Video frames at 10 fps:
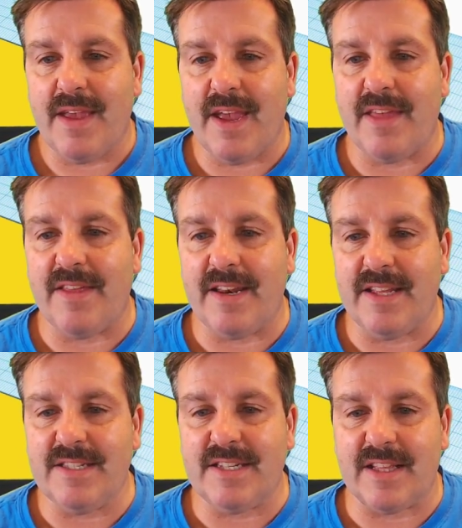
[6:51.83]
and then
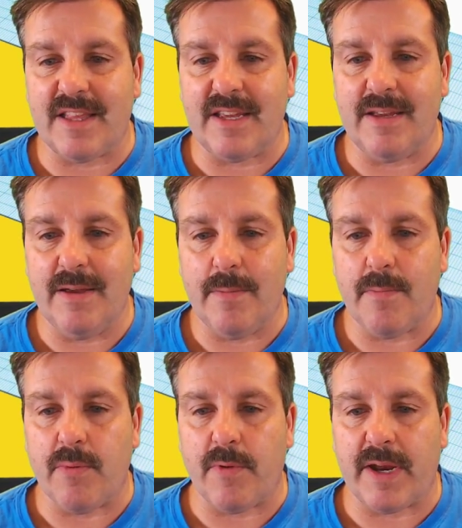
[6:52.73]
instantly
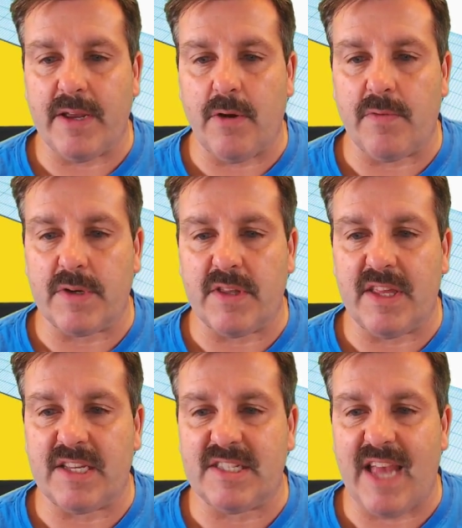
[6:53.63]
bring it over to the
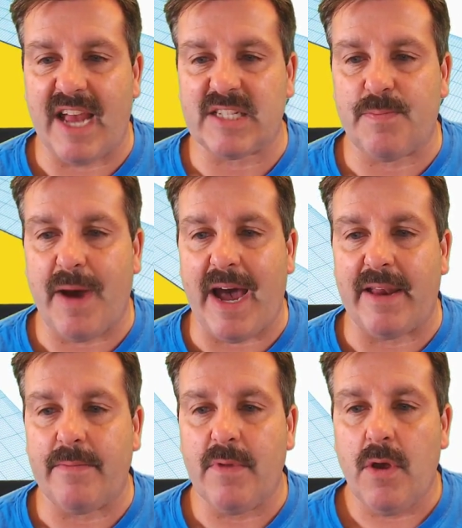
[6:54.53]
exact spot.
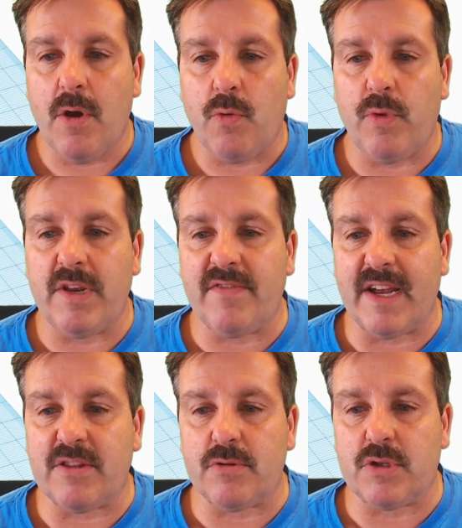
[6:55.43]
When you've
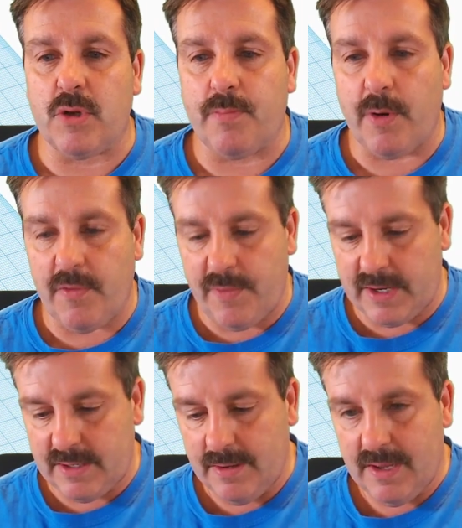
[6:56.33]
got those two
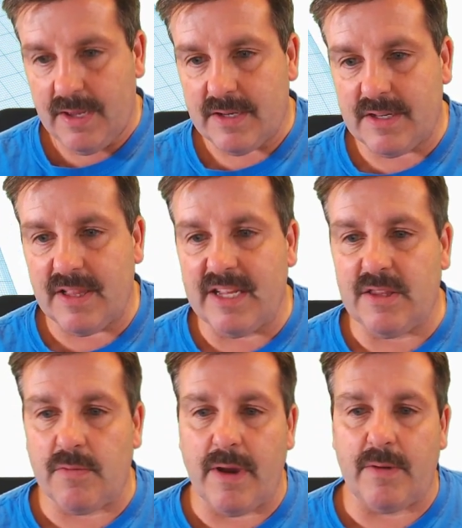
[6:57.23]
perfect, delete
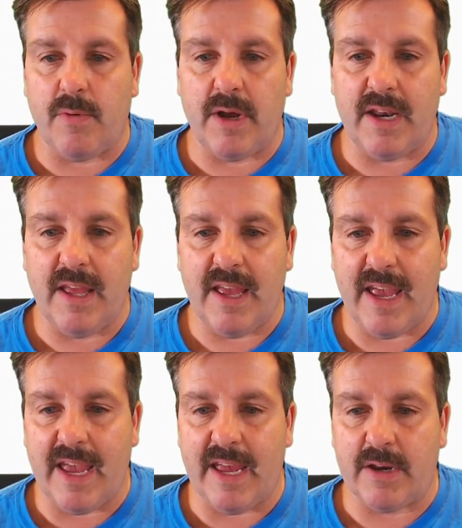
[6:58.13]
the red one
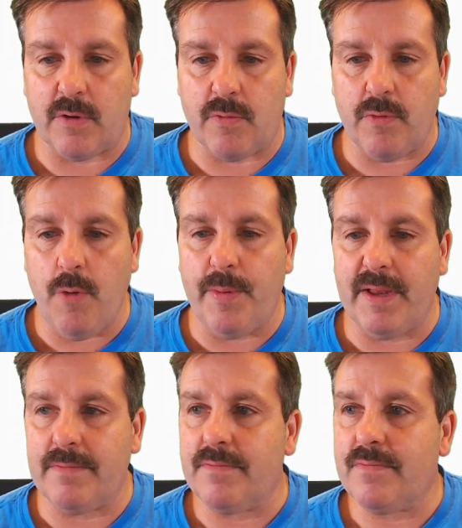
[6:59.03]
and group it,
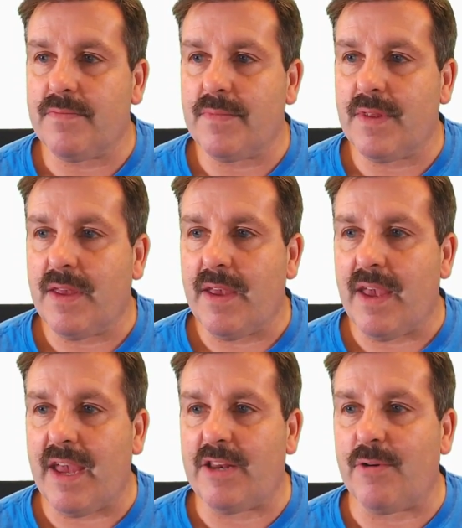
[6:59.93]

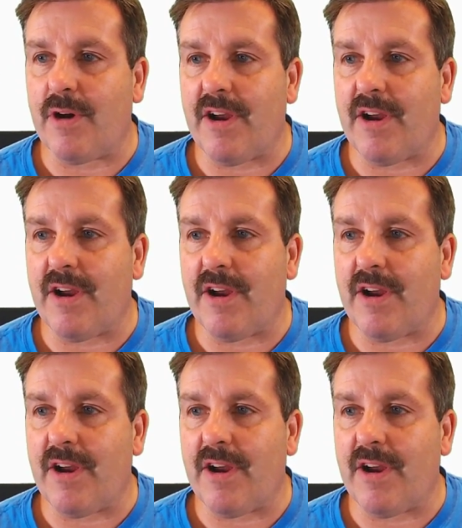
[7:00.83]
and you are